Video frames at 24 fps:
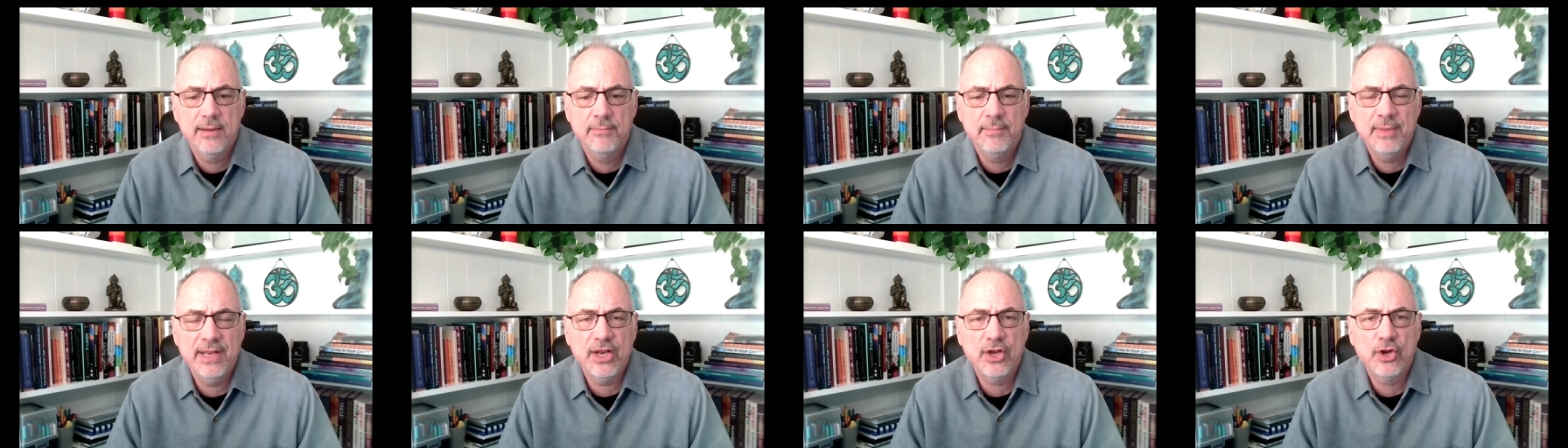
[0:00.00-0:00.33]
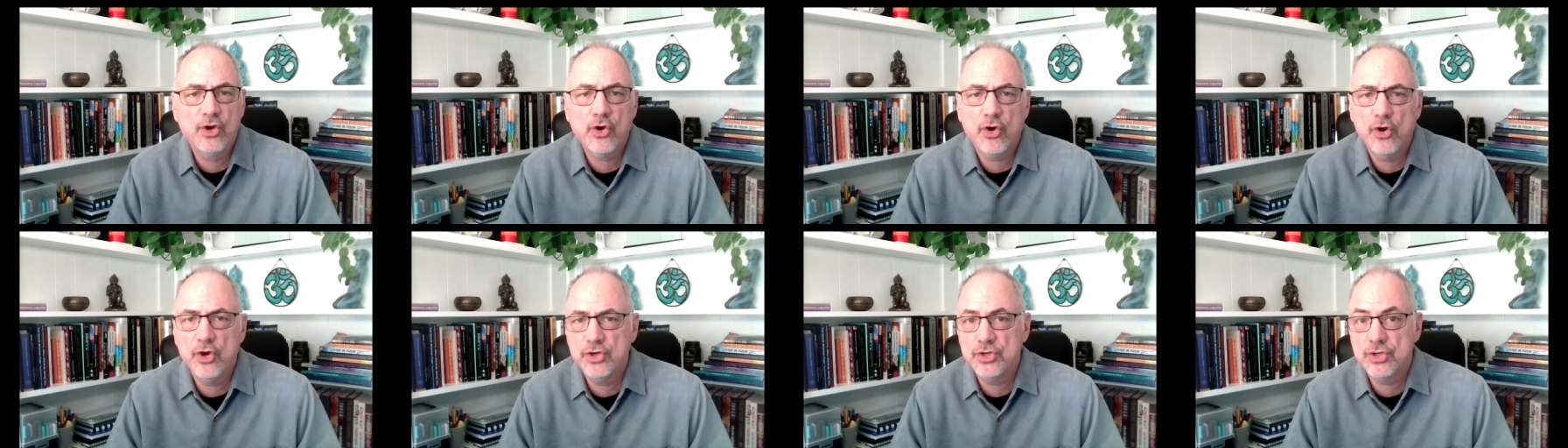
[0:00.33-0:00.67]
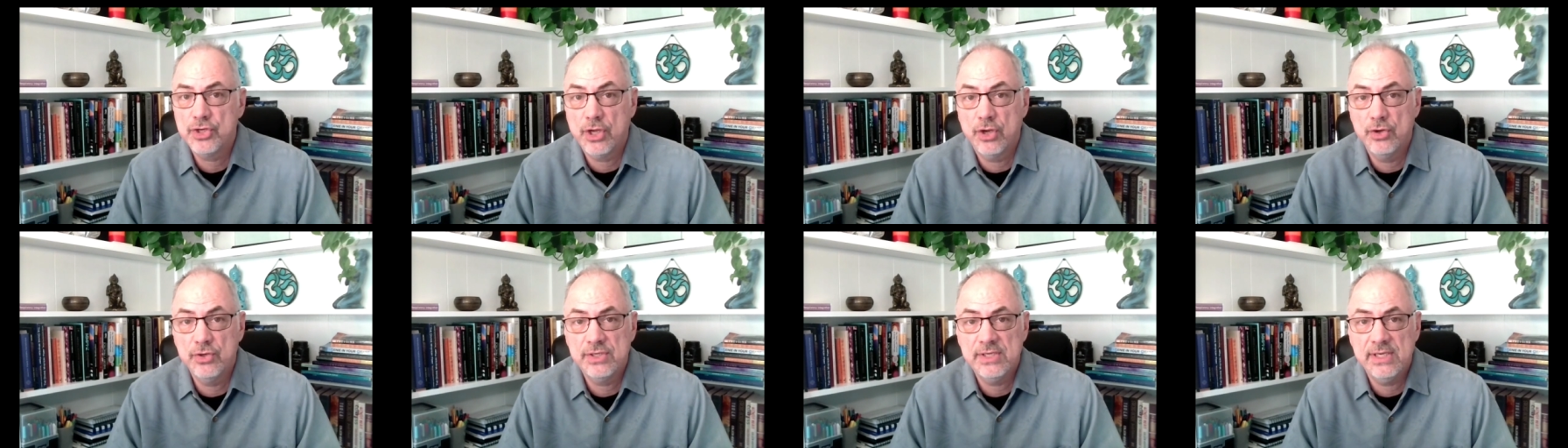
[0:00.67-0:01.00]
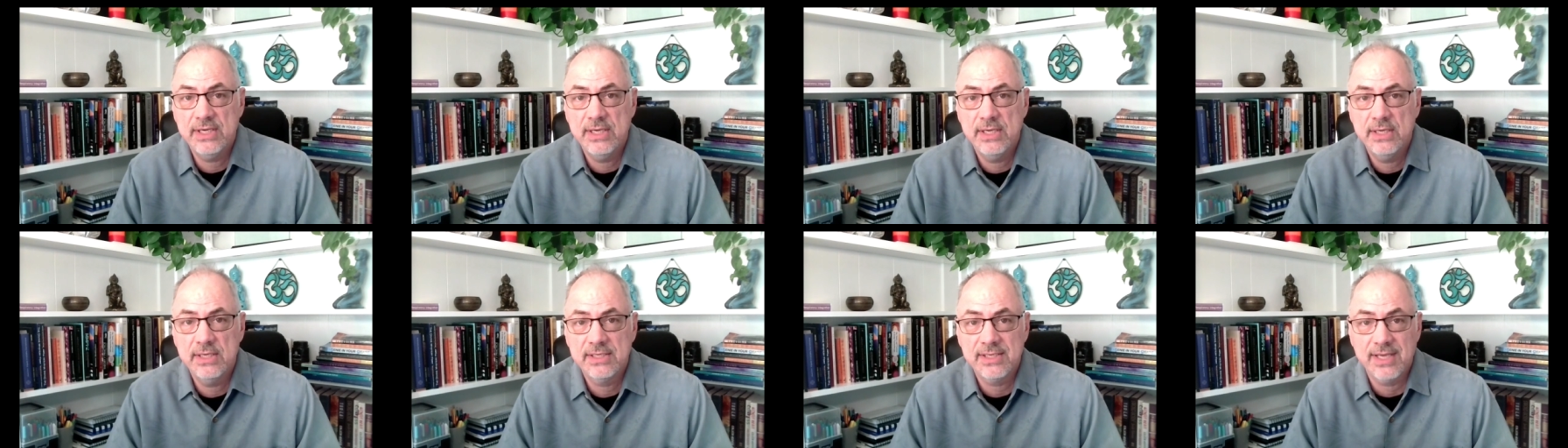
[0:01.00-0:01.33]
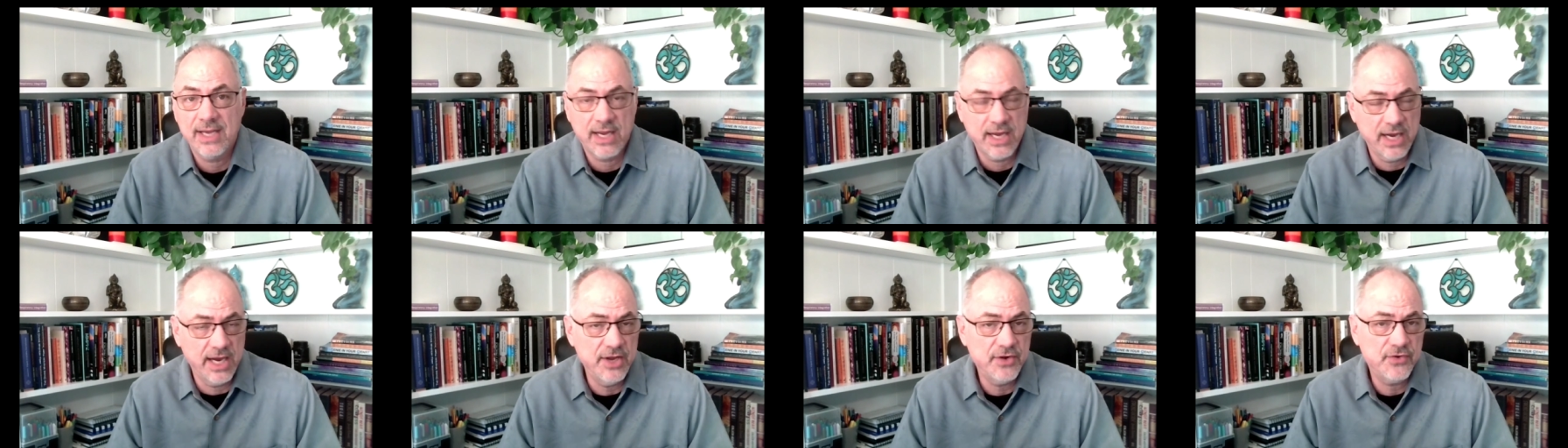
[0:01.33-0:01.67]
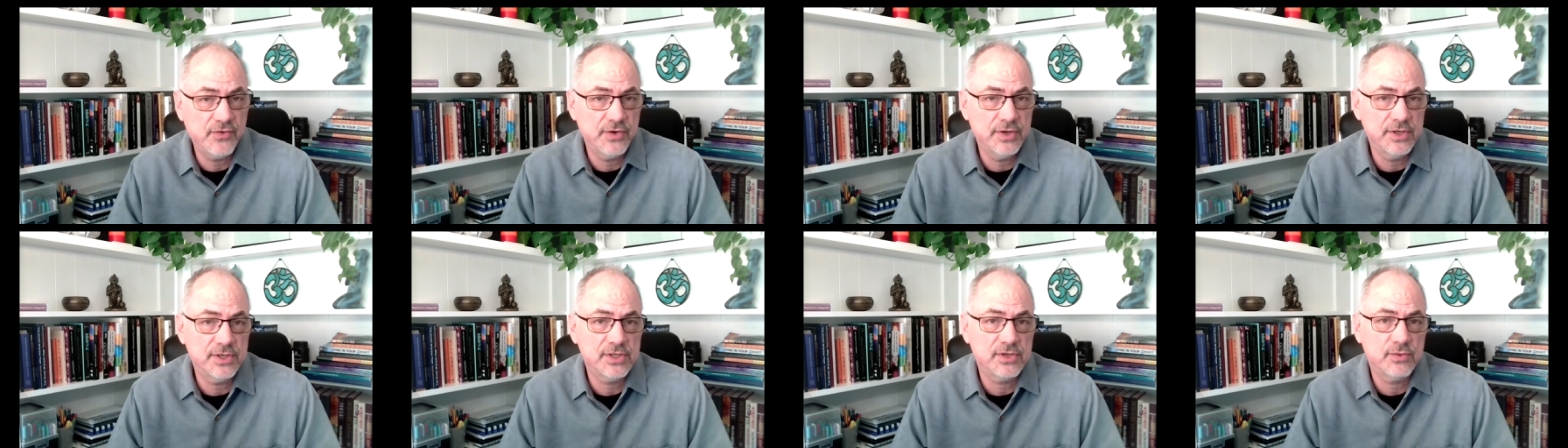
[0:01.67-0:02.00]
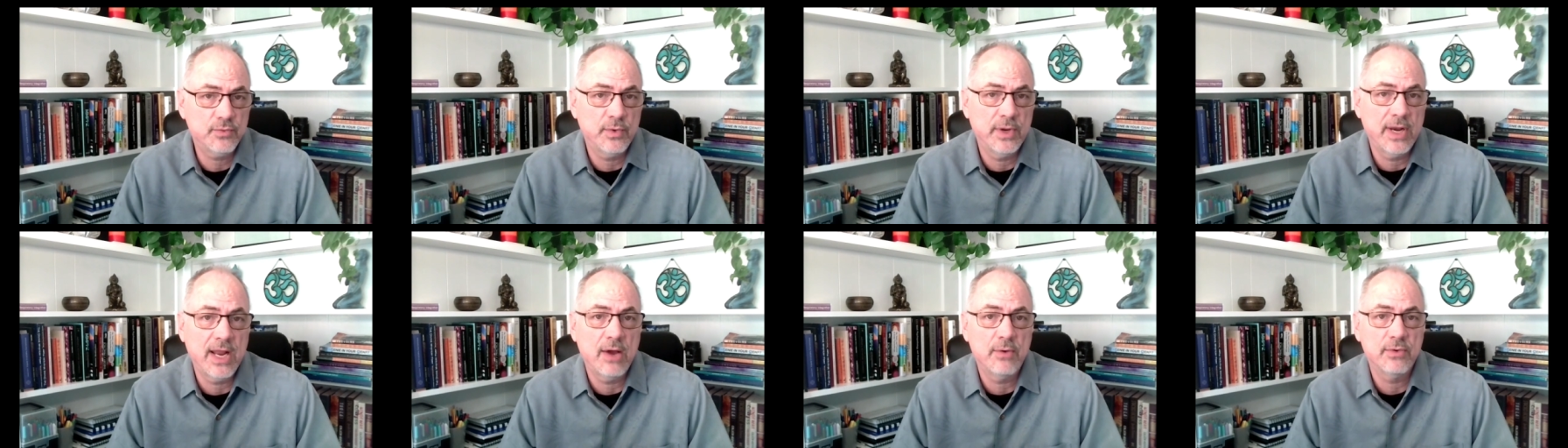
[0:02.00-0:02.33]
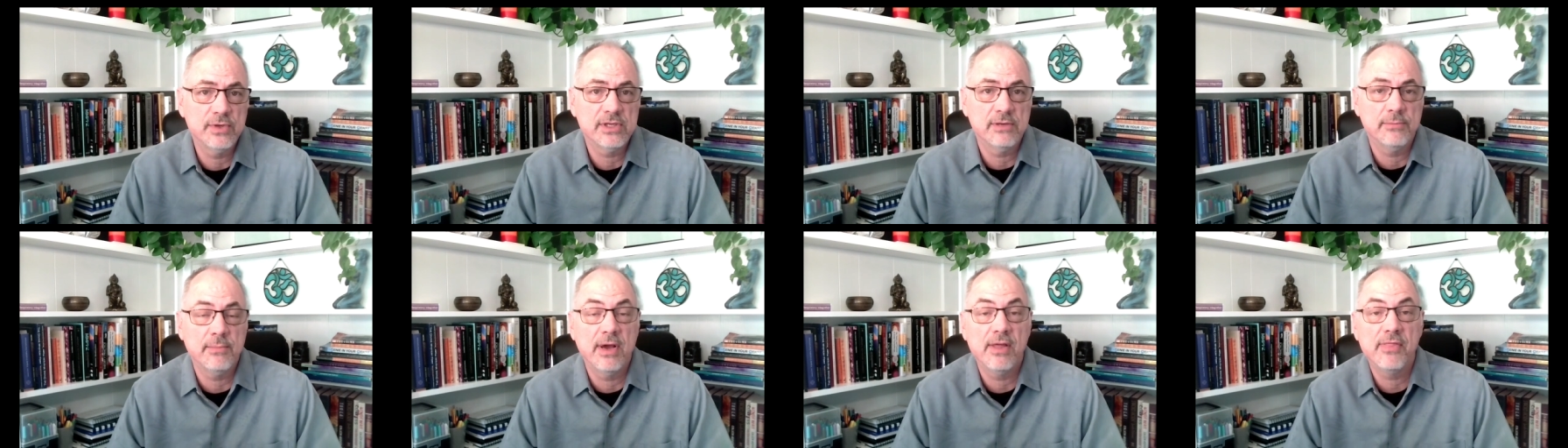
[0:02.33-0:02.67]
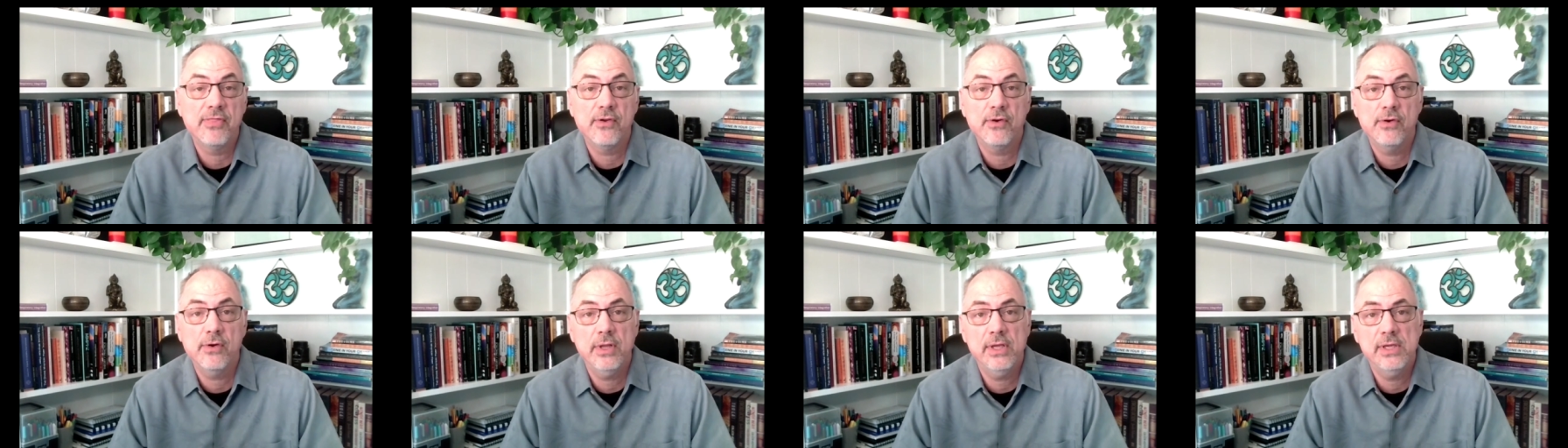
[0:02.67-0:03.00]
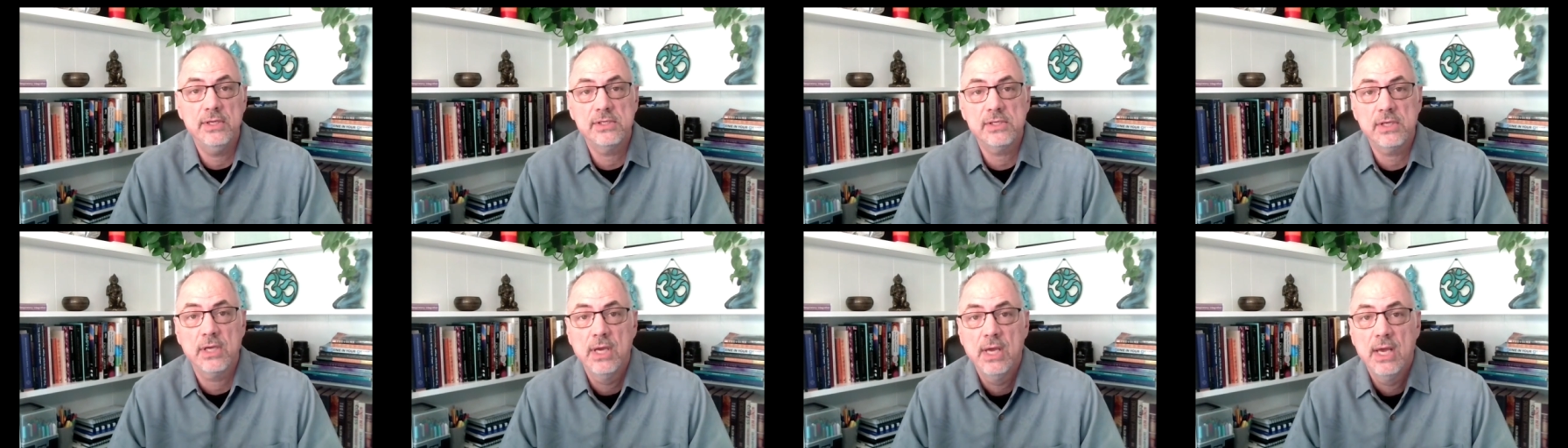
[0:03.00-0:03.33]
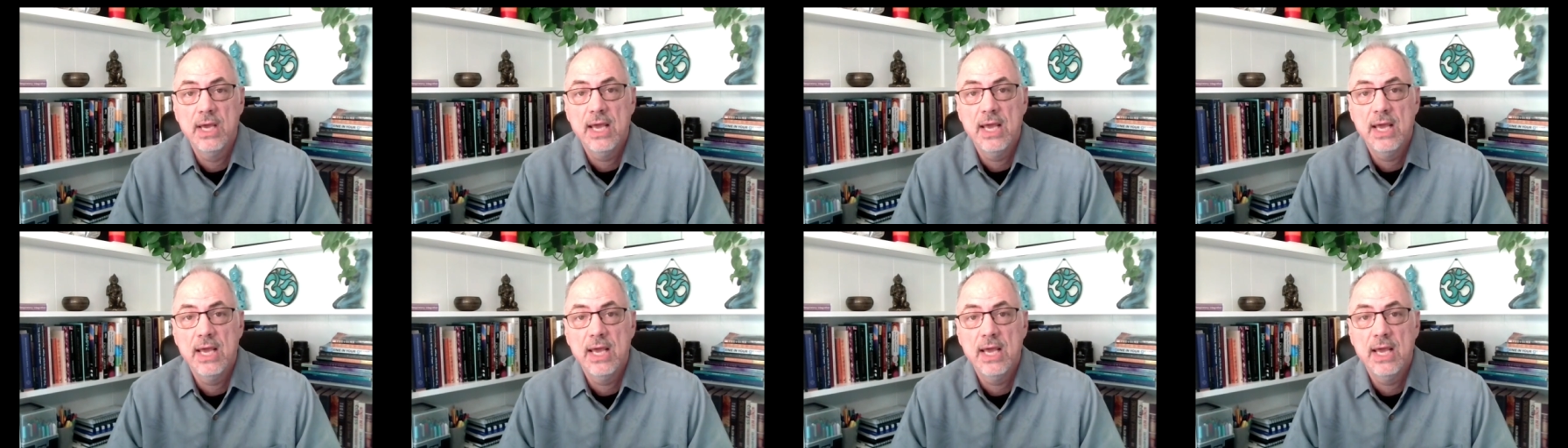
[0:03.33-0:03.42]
been encouraged to go see a psychiatrist when I was in my 30s.